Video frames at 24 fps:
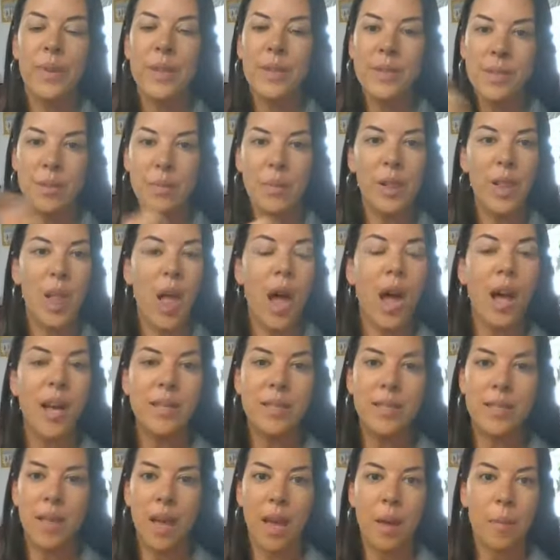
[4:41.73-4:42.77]
some
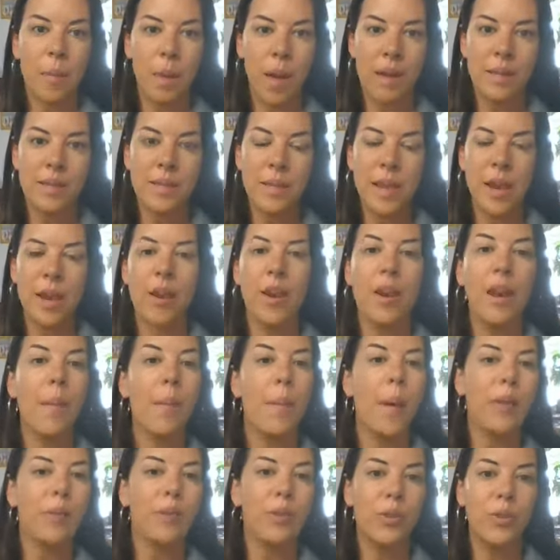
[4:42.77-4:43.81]
gloss, a mascara, and
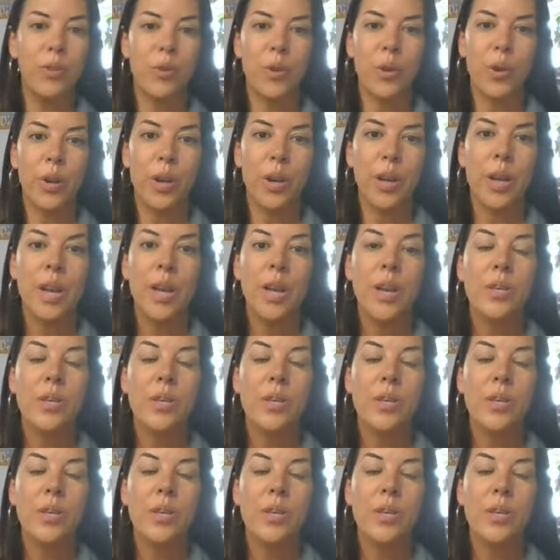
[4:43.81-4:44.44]
I'm out the door.